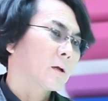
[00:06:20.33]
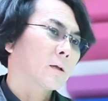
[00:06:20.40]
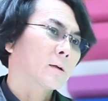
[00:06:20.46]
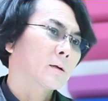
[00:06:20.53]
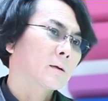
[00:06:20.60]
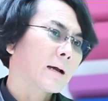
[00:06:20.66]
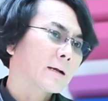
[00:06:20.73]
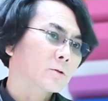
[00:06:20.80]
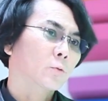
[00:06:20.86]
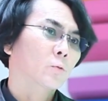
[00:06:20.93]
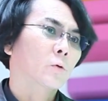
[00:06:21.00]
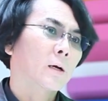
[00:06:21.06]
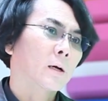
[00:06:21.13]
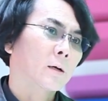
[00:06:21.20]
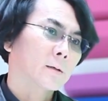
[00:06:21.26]
But
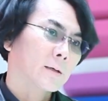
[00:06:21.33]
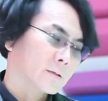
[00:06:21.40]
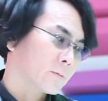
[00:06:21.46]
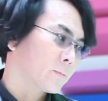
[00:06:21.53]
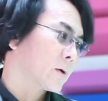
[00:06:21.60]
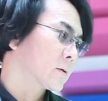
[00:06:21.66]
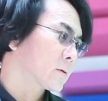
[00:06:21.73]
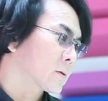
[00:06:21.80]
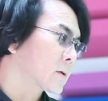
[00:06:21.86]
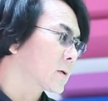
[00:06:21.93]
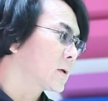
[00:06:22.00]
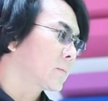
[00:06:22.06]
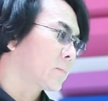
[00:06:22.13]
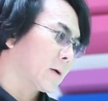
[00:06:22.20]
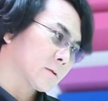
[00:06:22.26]
last
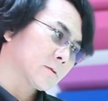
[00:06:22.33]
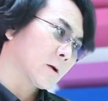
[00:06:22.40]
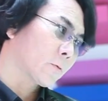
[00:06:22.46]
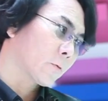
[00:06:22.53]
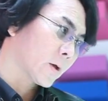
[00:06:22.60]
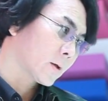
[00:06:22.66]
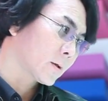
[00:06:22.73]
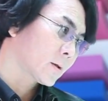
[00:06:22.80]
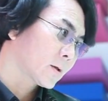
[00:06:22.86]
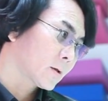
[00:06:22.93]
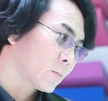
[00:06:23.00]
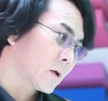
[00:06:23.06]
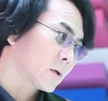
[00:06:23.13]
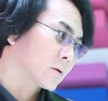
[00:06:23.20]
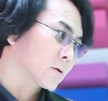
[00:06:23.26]
month he passed away
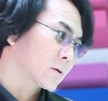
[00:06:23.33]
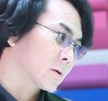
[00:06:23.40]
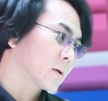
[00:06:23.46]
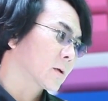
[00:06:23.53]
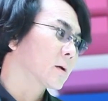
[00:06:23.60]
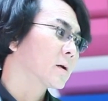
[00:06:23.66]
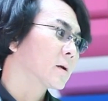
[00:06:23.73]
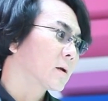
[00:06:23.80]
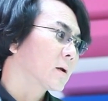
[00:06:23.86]
eventually,